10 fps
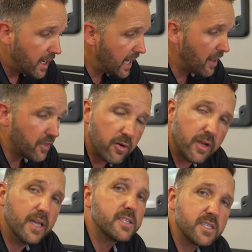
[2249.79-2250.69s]
Now there
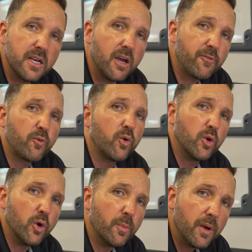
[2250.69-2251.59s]
is enough
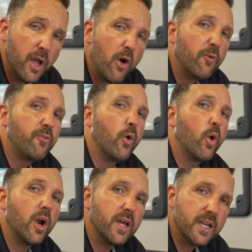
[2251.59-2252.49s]
room
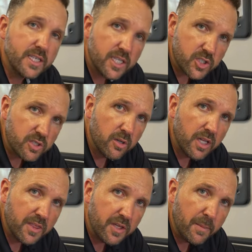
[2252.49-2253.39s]
for an additional
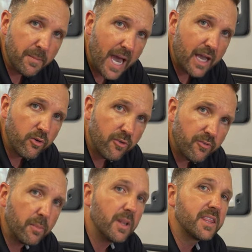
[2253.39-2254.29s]
lithium battery
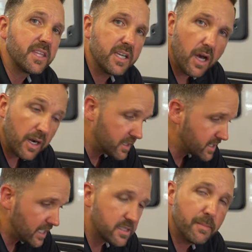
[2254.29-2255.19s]
from Lithionics.
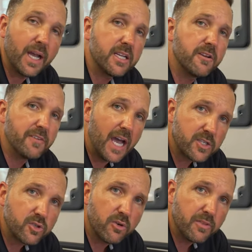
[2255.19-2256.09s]
That's the
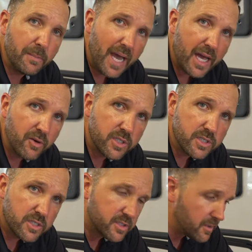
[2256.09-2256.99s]
manufacturer of the battery
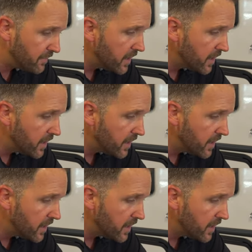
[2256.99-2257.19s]
system.